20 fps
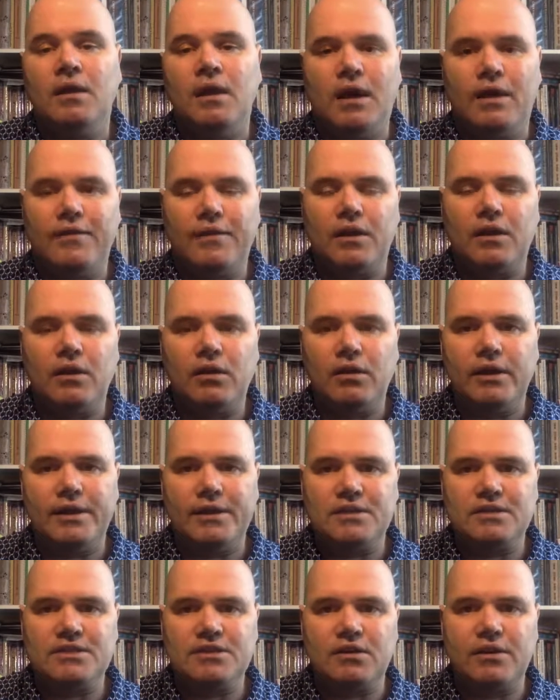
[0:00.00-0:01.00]
and the
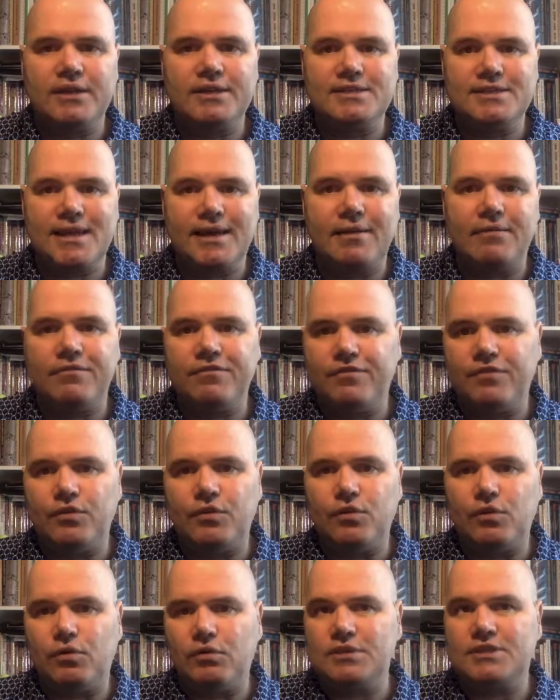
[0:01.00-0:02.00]
client signs up
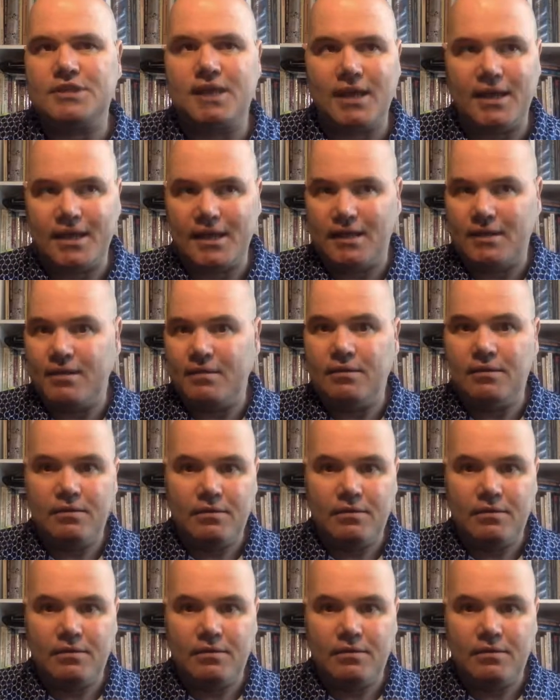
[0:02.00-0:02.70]
for, say,